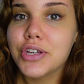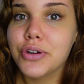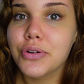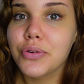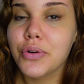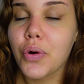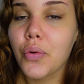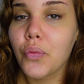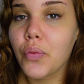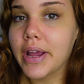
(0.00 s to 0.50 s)

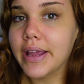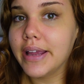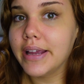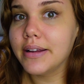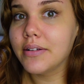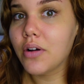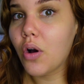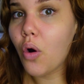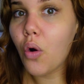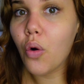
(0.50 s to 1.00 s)
to
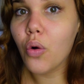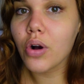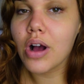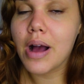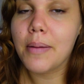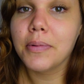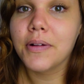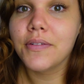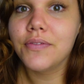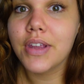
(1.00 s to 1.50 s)
wait a whole
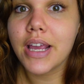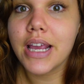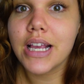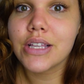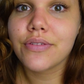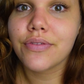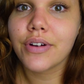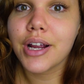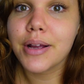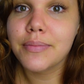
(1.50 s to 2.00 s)
couple of
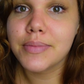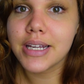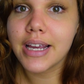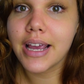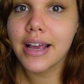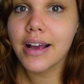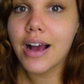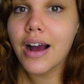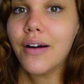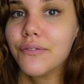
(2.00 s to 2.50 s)
days for him to
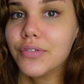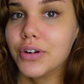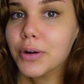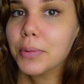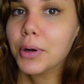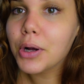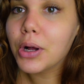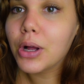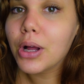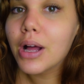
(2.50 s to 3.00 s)
get
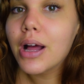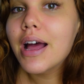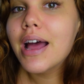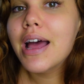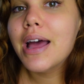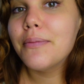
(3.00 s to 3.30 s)
comfortable.